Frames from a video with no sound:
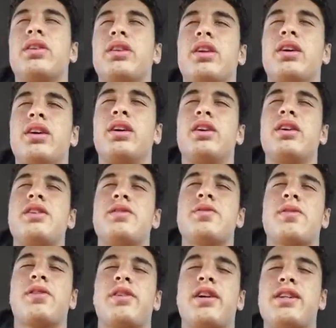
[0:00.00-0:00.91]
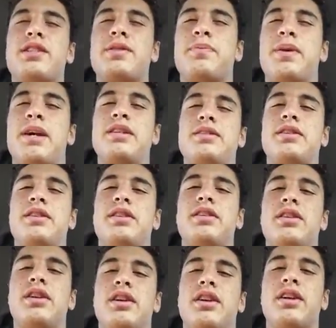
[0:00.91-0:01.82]
the Israelites
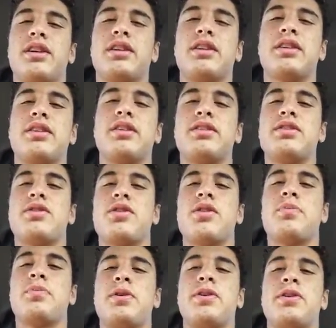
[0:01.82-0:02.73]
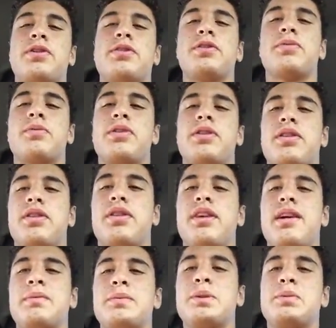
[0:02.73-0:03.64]
painted their doorposts with
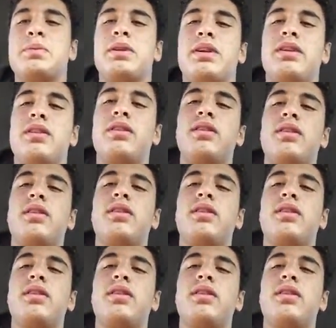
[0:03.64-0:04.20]
lamb's blood